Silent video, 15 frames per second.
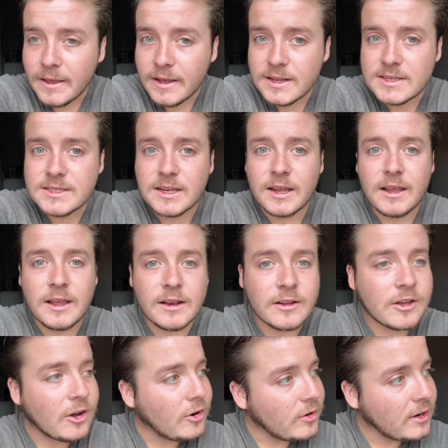it's
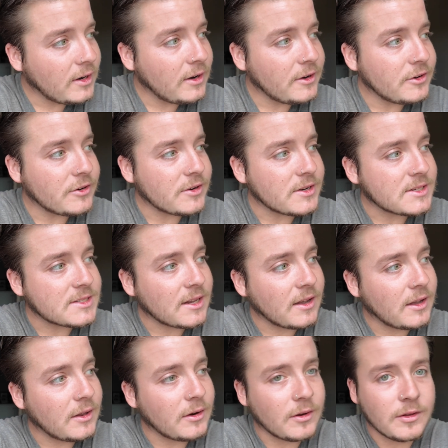encoded in your
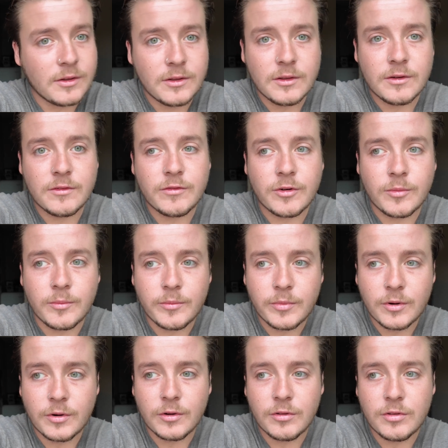design from
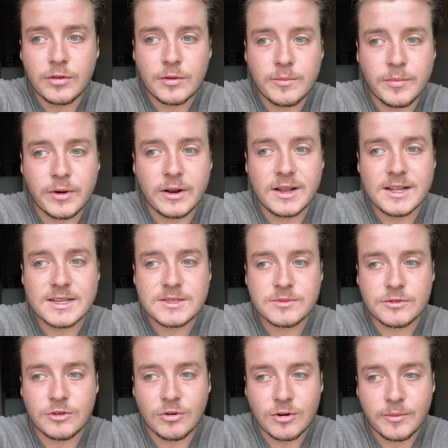birth, but it's
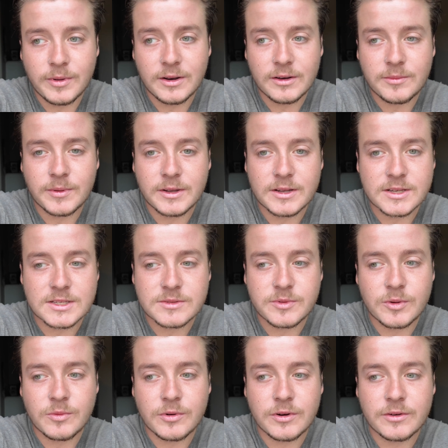dormant because
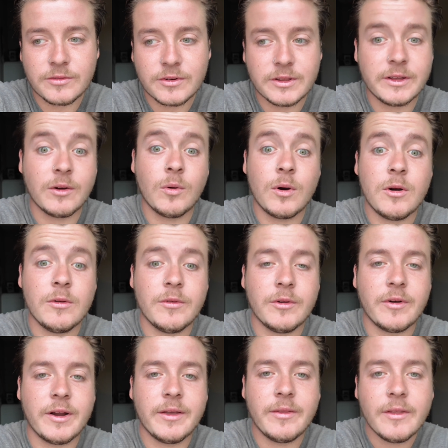we weren't really aware of it,
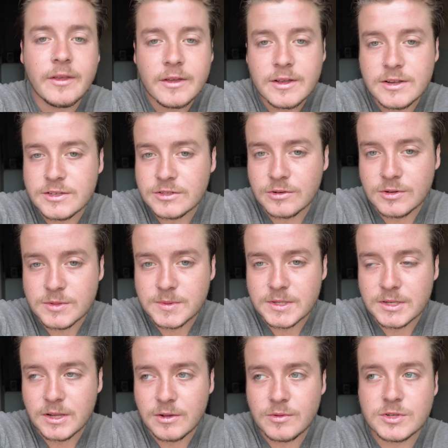right? So
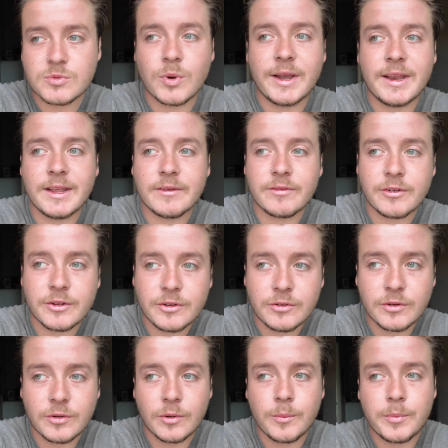it was waiting for you
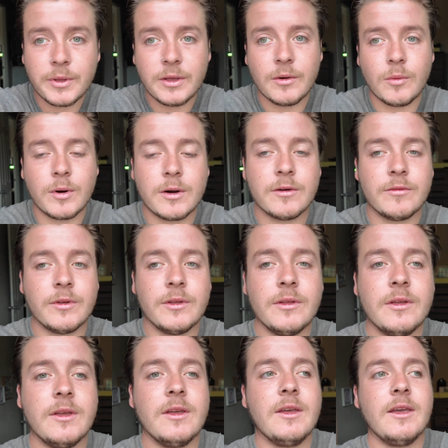to be aware of it
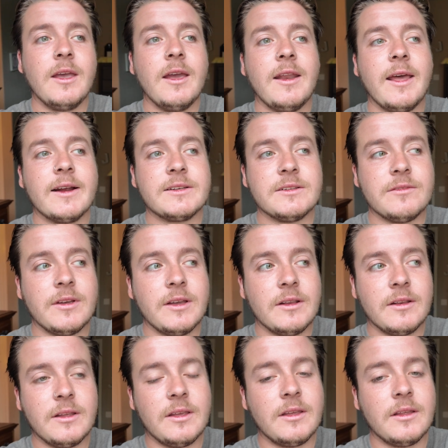and
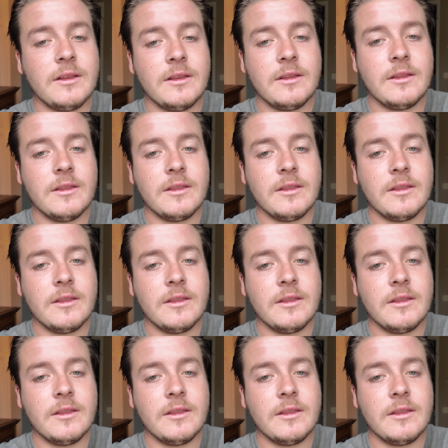activate it.